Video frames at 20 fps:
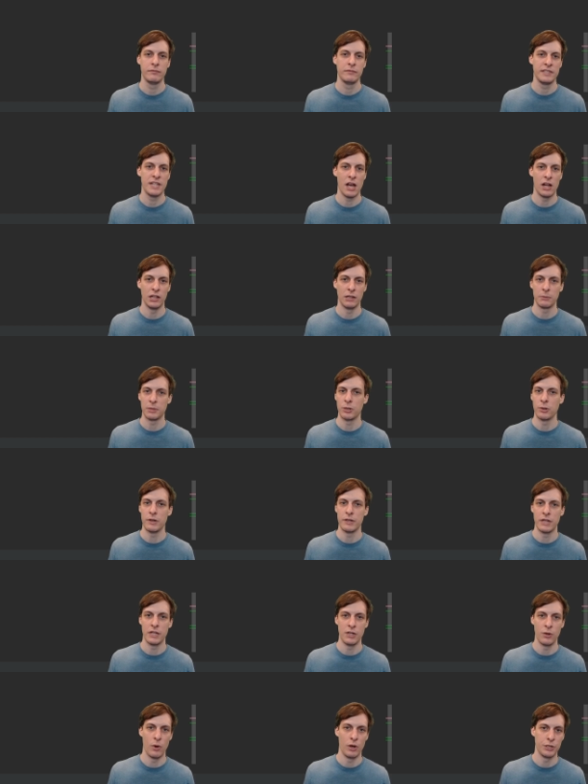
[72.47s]
Tell ImGui
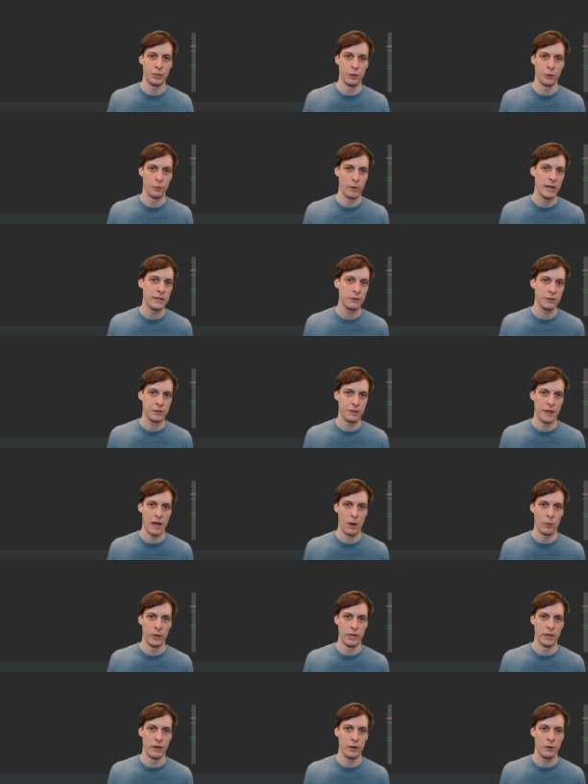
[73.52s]
that you want to render to that
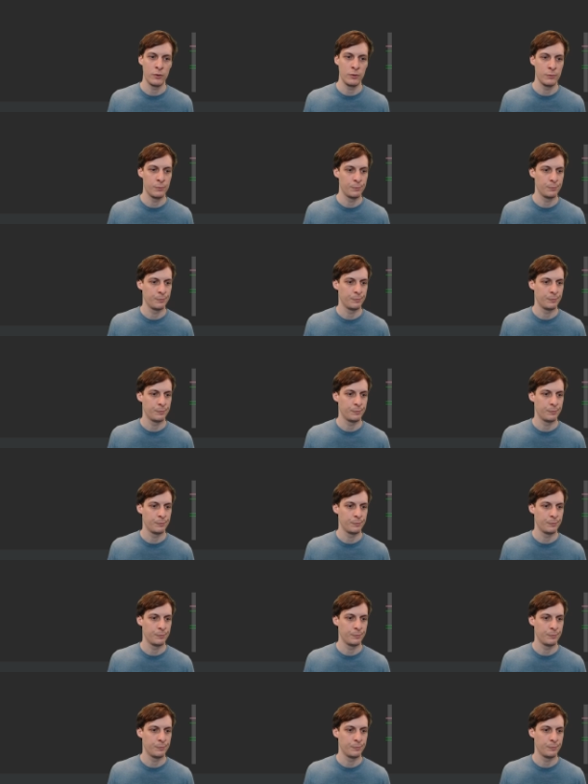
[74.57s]
window.